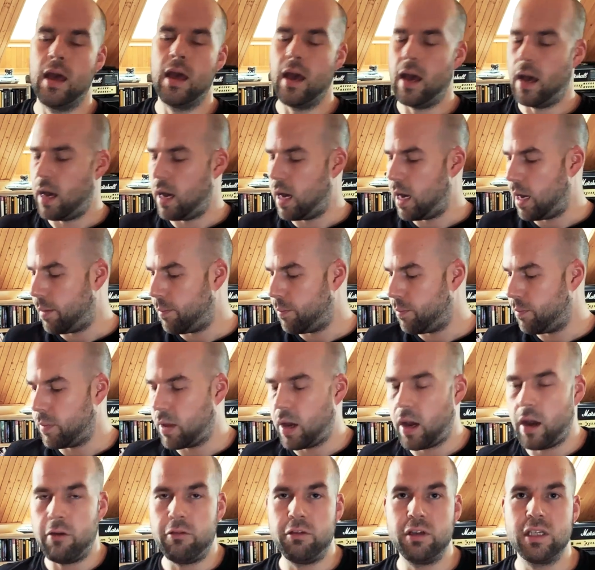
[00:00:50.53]

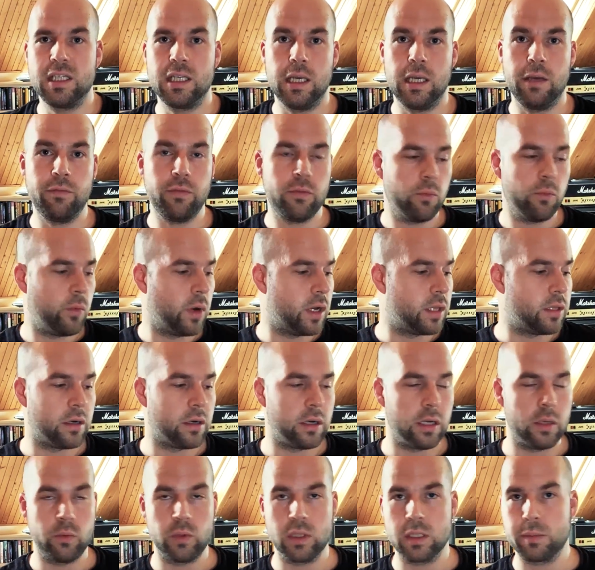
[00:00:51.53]
I received, whether
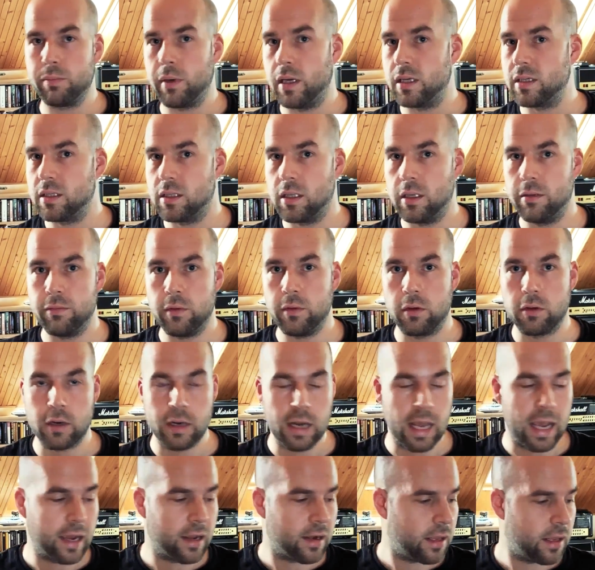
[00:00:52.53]
it was positive or
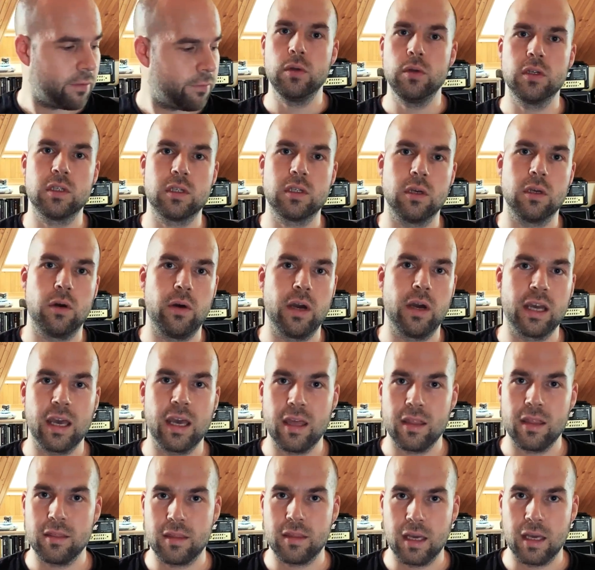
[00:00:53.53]
negative. So
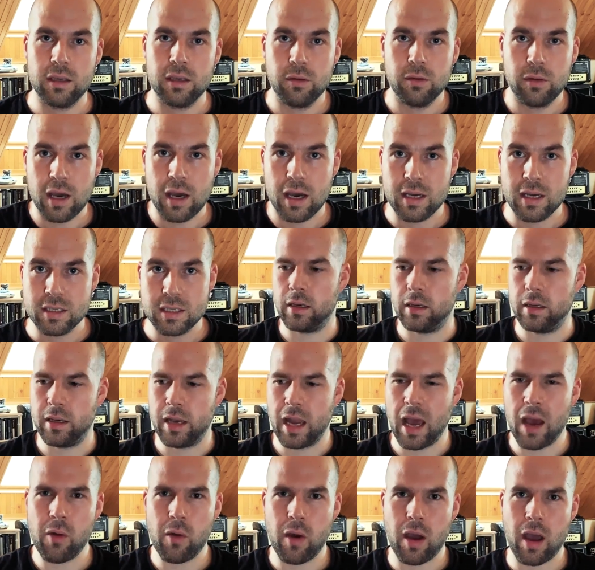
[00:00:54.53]
again, thank you guys.
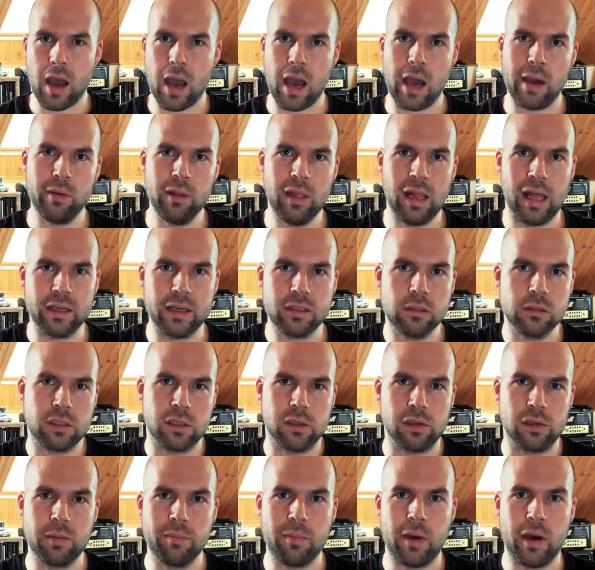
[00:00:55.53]
Now I would like to
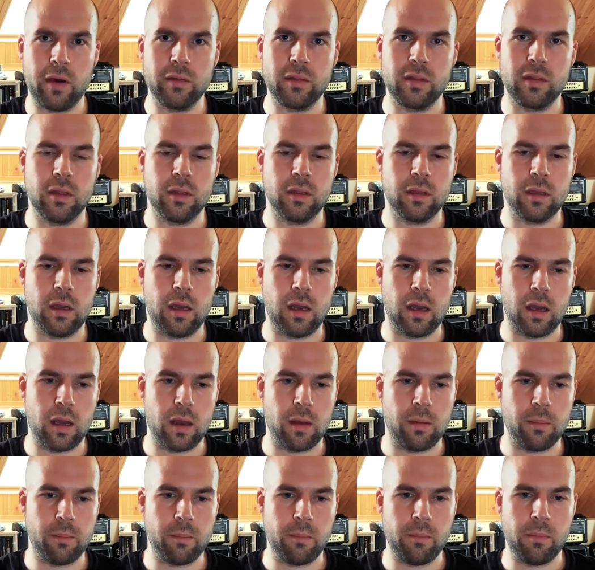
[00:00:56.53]
talk about
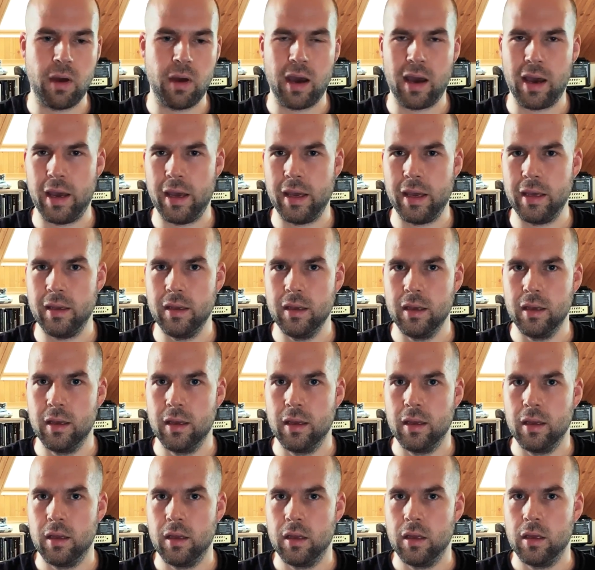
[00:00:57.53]
my
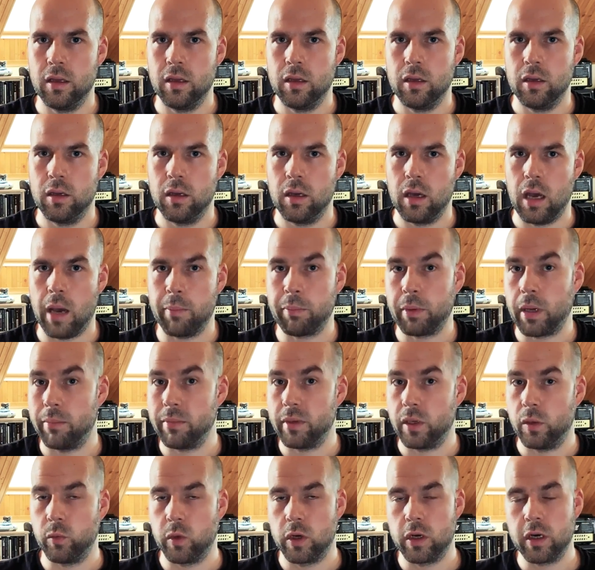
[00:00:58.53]

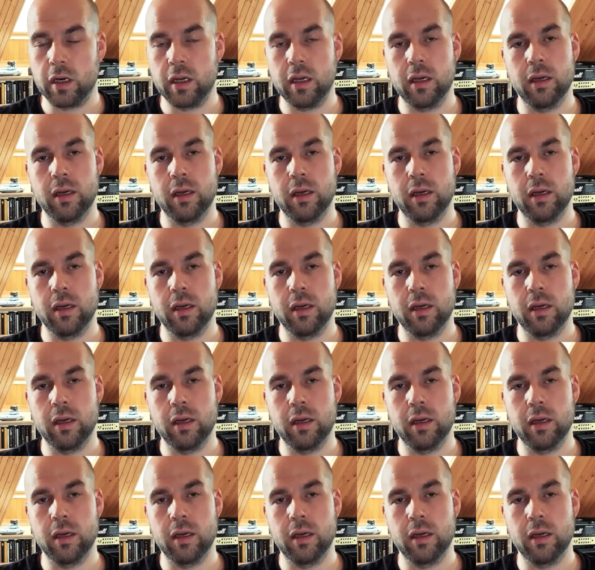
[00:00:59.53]
upcoming work,